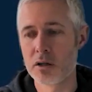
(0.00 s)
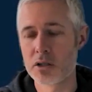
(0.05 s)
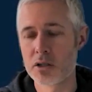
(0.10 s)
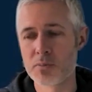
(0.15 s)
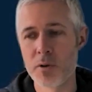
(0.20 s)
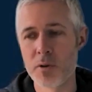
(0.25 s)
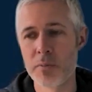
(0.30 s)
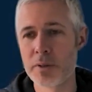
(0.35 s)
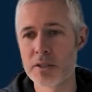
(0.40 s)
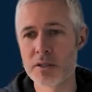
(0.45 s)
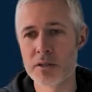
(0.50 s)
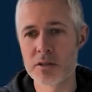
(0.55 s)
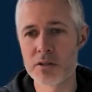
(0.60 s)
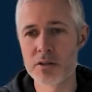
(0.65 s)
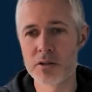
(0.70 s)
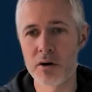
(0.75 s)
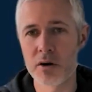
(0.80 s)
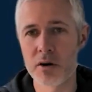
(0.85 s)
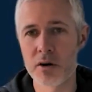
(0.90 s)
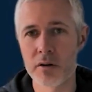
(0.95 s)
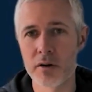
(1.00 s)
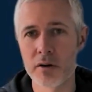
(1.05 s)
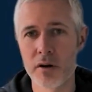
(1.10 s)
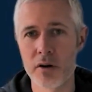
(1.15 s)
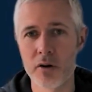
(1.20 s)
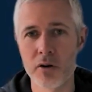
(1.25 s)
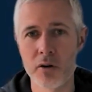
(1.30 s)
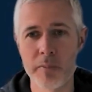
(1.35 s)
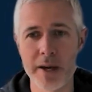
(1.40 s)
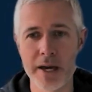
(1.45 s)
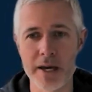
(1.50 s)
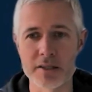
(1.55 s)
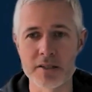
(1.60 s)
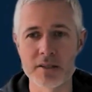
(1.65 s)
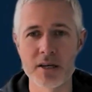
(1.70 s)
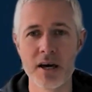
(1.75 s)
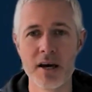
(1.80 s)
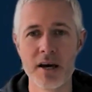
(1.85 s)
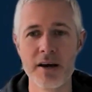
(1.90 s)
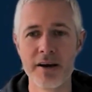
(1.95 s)
Small businesses are the
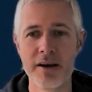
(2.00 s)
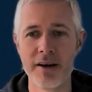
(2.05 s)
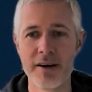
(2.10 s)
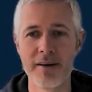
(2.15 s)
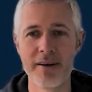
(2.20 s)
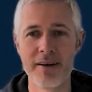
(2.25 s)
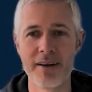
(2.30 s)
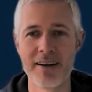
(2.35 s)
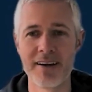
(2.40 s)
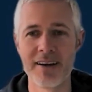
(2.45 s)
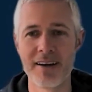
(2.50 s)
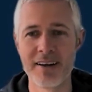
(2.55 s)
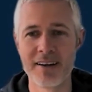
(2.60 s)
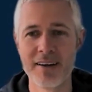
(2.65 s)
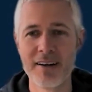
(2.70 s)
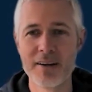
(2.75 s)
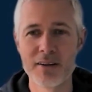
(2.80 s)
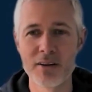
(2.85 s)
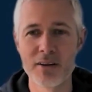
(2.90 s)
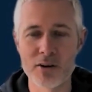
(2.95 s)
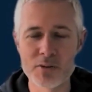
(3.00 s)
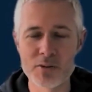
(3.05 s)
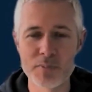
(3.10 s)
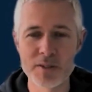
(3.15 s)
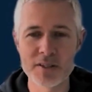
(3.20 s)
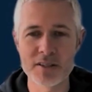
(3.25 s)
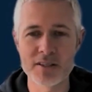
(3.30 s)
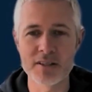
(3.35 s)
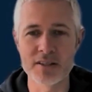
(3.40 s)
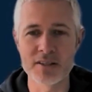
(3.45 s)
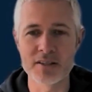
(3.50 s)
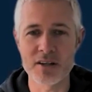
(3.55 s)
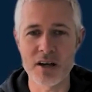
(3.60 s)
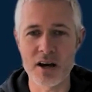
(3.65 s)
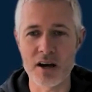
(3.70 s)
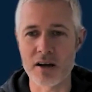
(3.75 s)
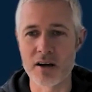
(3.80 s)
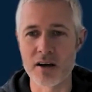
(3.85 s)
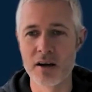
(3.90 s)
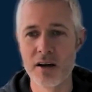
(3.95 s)
best. Large businesses
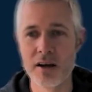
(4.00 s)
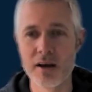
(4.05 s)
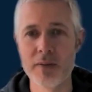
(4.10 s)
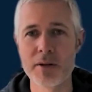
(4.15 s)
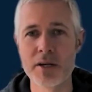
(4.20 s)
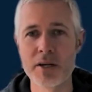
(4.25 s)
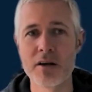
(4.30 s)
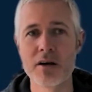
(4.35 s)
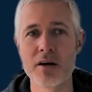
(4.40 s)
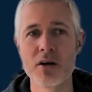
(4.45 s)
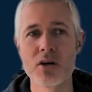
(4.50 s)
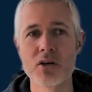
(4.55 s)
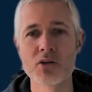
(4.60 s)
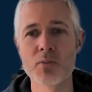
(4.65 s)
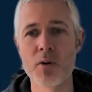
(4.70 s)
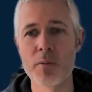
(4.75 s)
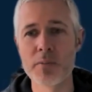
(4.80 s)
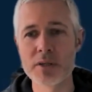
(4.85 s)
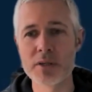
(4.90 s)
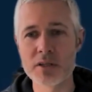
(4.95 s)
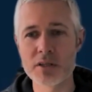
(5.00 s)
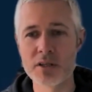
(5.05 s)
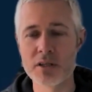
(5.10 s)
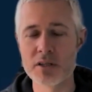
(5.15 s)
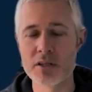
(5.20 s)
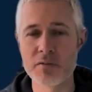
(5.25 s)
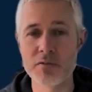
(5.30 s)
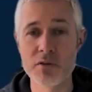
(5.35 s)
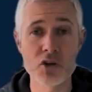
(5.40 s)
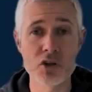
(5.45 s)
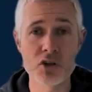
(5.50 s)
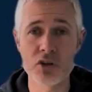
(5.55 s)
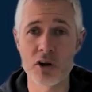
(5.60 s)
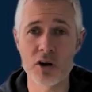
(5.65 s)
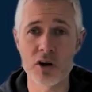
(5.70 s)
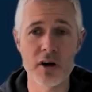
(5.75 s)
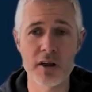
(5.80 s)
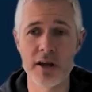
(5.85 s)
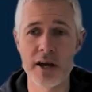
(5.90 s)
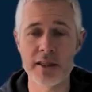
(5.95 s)
suck. I mean, small businesses, if you just
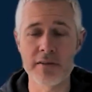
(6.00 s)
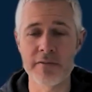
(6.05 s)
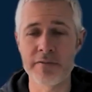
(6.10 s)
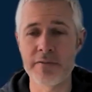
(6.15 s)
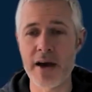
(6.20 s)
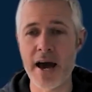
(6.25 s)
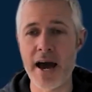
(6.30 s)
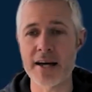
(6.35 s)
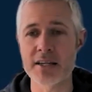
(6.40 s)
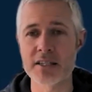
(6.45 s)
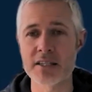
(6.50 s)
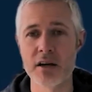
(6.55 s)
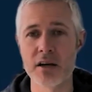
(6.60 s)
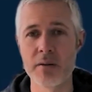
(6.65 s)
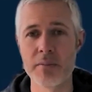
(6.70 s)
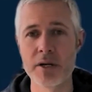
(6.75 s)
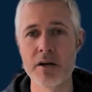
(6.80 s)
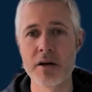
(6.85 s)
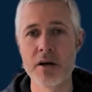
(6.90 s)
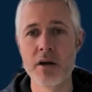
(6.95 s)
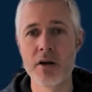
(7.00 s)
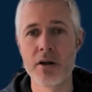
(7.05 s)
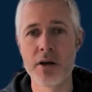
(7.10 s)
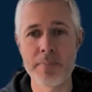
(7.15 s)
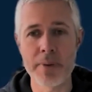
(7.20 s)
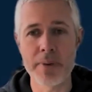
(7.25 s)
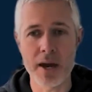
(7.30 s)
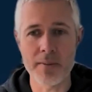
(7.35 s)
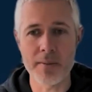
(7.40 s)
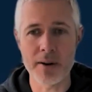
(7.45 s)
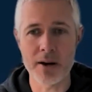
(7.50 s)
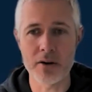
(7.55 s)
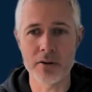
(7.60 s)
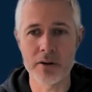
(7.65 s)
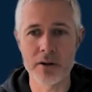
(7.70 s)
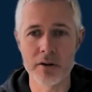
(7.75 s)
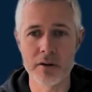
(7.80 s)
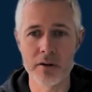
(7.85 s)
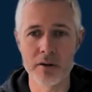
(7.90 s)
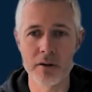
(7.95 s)
look at the facts, I mean, they pay better
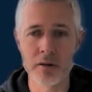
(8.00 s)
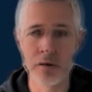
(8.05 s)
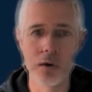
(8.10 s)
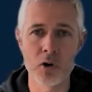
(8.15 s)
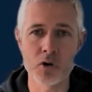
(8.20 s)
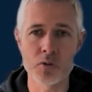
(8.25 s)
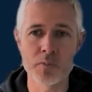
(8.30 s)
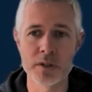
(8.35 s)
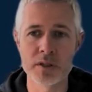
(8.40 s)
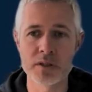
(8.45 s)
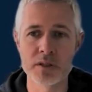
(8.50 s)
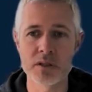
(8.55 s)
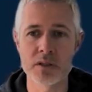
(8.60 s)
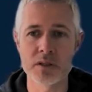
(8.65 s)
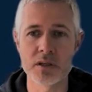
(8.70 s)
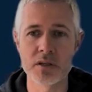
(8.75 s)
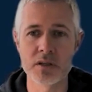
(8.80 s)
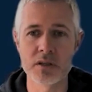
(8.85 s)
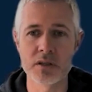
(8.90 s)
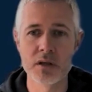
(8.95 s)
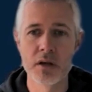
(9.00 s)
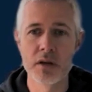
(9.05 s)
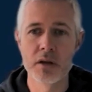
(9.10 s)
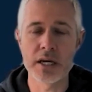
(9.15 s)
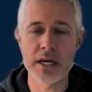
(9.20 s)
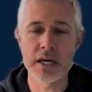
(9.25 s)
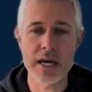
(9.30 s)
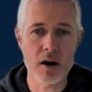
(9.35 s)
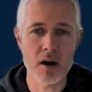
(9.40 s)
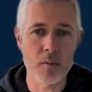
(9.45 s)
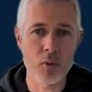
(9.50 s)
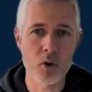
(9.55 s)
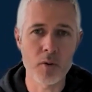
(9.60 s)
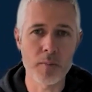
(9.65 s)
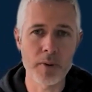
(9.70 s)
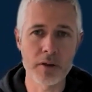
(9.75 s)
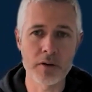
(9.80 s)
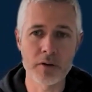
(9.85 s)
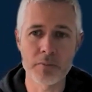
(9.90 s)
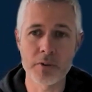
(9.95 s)
than large businesses. They care more
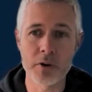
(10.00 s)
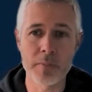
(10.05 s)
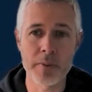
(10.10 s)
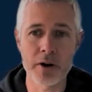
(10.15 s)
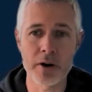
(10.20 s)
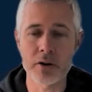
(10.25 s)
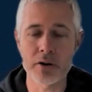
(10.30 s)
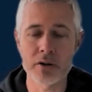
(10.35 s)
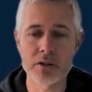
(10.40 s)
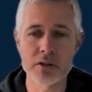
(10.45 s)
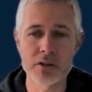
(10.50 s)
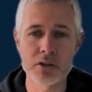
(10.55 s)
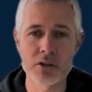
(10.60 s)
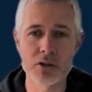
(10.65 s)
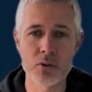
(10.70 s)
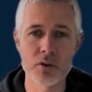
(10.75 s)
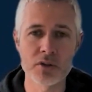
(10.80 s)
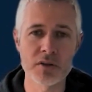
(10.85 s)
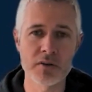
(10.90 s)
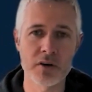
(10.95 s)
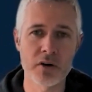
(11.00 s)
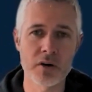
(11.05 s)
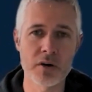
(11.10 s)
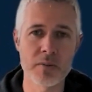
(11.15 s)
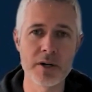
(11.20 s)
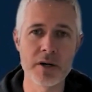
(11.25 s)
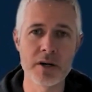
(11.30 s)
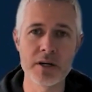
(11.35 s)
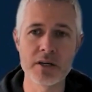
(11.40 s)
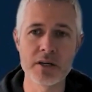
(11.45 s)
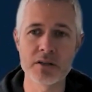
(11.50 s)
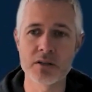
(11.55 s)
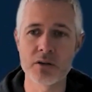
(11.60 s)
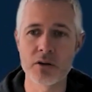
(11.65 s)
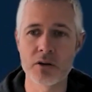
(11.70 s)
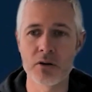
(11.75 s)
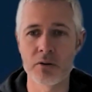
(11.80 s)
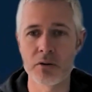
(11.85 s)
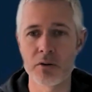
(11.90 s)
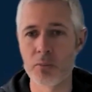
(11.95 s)
about, they're better stewards of their communities.
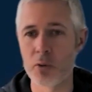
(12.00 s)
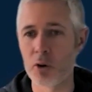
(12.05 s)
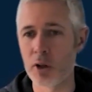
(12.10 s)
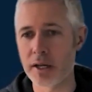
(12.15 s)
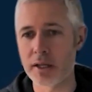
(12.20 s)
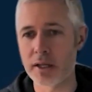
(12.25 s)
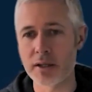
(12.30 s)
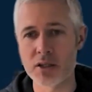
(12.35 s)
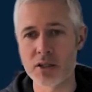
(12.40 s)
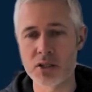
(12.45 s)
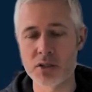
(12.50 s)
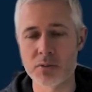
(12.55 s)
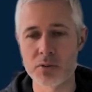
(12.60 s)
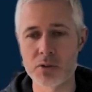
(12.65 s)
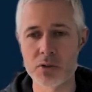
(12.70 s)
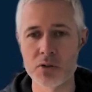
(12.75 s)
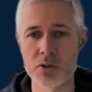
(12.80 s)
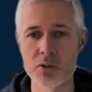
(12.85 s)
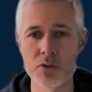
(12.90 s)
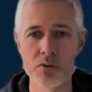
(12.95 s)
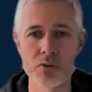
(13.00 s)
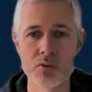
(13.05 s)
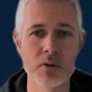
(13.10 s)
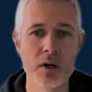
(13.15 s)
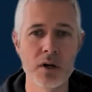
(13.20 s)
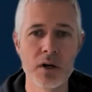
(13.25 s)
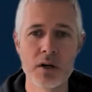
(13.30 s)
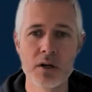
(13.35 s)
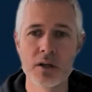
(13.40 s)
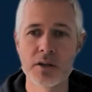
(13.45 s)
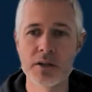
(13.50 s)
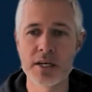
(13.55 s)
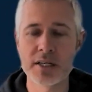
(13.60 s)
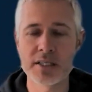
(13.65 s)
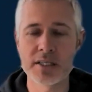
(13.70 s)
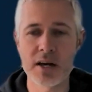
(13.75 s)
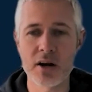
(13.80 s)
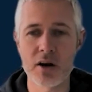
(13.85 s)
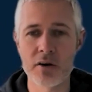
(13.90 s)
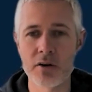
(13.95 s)
So they're more likely to do
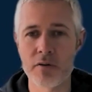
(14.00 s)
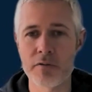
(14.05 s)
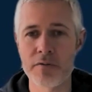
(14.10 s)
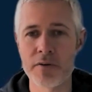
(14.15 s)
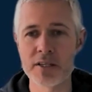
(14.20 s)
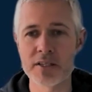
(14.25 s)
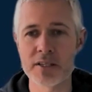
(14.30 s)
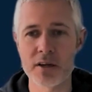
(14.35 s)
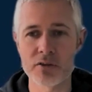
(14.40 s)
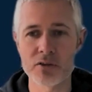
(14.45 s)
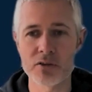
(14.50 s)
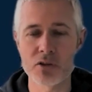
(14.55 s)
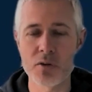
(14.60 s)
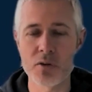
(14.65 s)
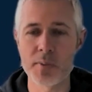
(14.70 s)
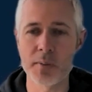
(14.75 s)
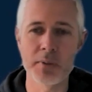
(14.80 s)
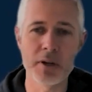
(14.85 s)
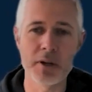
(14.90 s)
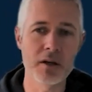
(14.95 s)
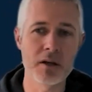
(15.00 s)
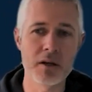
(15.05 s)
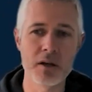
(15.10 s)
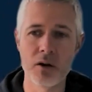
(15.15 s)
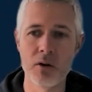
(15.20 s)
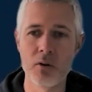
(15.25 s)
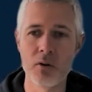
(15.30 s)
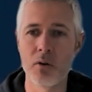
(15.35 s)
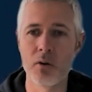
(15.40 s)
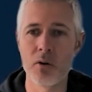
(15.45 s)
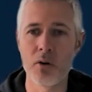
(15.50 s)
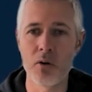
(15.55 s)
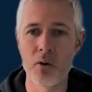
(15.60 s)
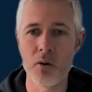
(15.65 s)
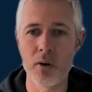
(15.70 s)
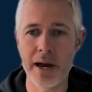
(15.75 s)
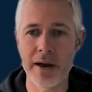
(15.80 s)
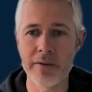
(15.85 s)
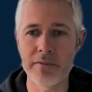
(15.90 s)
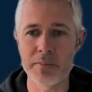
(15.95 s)
things that on their face sound stupid, but, you
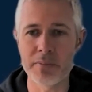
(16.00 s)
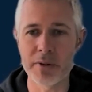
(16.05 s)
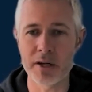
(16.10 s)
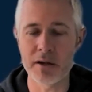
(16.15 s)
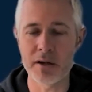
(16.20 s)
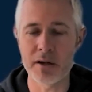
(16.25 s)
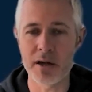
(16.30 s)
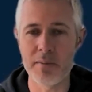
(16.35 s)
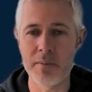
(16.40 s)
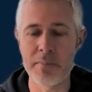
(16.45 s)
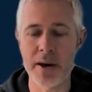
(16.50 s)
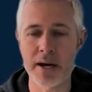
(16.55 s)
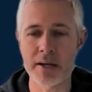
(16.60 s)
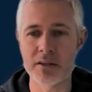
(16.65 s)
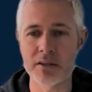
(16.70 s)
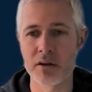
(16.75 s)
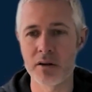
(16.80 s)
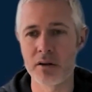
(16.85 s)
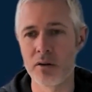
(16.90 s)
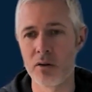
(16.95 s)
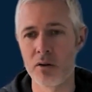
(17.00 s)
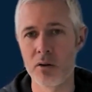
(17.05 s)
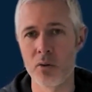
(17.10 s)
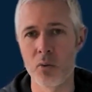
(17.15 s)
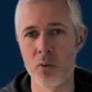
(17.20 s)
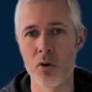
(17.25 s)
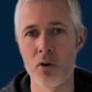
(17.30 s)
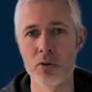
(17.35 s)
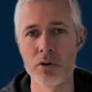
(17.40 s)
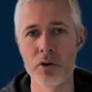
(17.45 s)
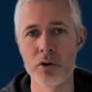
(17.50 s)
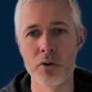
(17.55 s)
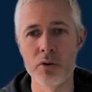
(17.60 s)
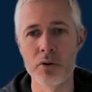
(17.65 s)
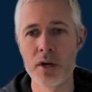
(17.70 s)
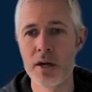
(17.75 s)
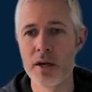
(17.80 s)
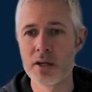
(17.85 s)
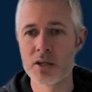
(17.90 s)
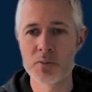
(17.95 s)
know, have a big impact on the world, you
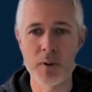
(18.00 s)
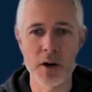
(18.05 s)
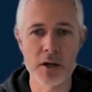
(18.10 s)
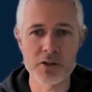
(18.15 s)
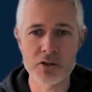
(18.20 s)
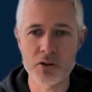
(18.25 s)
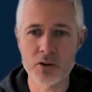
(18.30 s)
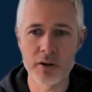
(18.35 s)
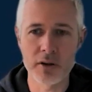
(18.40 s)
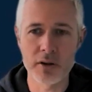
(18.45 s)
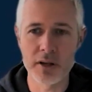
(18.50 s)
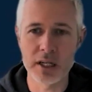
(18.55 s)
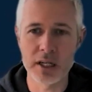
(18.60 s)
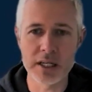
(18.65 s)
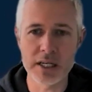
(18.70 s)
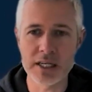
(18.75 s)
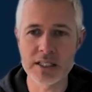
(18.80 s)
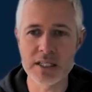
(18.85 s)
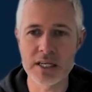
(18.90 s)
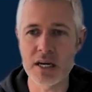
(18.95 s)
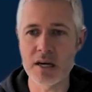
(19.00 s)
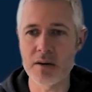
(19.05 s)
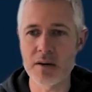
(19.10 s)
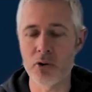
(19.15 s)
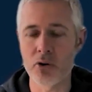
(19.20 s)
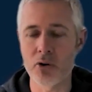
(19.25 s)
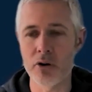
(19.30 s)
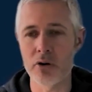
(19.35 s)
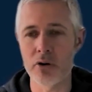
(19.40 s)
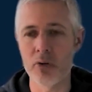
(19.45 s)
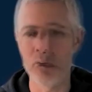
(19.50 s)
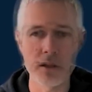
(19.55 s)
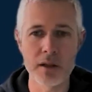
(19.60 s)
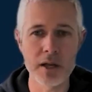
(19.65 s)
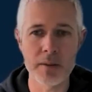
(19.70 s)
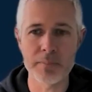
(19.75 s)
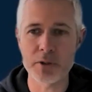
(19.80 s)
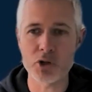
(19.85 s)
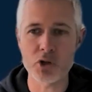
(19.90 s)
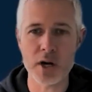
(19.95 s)
know, sponsor the Little League team or
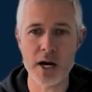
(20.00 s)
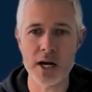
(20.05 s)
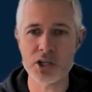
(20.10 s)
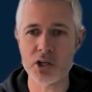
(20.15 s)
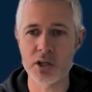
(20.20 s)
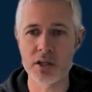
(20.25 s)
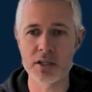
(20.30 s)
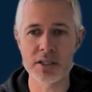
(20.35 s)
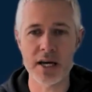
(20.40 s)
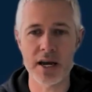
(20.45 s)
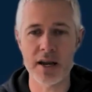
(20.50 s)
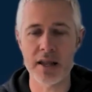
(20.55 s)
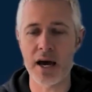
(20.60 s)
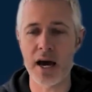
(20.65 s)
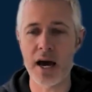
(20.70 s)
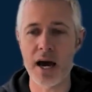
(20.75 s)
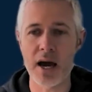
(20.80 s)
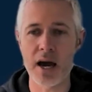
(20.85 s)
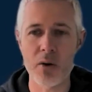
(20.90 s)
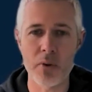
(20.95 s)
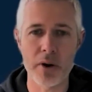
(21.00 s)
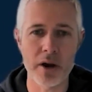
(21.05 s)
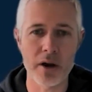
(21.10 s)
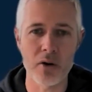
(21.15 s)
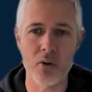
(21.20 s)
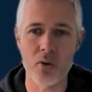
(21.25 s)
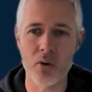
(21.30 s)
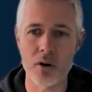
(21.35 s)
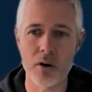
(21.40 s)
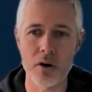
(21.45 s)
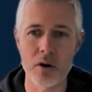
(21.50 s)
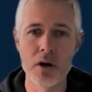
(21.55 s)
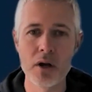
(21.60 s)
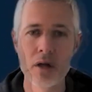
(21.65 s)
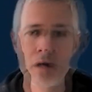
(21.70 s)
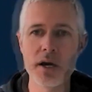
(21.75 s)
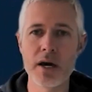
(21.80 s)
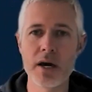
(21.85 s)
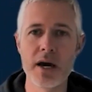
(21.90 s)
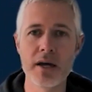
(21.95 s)
clean up the trash on the side of the highway,
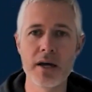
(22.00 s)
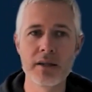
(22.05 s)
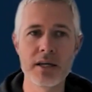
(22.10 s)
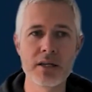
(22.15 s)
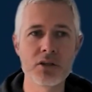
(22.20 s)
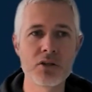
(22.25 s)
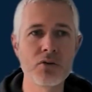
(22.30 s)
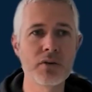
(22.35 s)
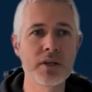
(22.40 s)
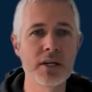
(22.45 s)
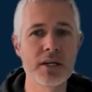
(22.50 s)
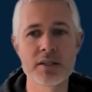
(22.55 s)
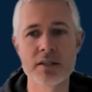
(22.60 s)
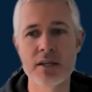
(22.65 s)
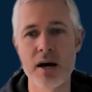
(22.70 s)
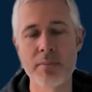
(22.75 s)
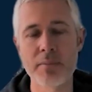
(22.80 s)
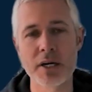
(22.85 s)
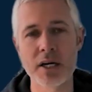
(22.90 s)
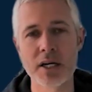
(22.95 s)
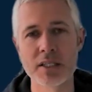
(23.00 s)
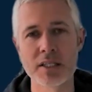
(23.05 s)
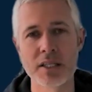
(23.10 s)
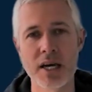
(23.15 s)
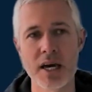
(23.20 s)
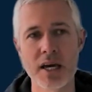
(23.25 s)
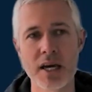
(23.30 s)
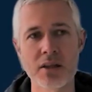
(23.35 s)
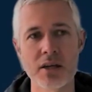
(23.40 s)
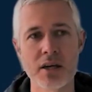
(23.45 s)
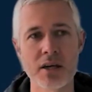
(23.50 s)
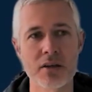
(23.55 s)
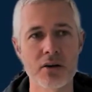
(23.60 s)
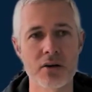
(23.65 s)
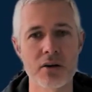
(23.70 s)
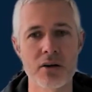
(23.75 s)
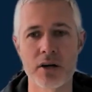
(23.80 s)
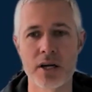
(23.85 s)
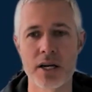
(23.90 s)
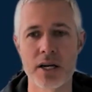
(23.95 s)
and they do things not because they think they're going